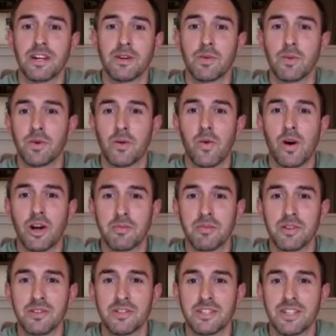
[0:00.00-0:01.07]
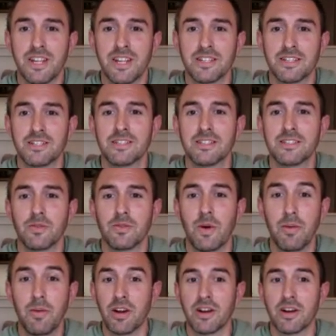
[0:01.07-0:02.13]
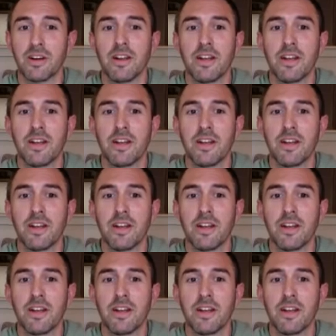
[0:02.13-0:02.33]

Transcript: we want to welcome you to today's webinar.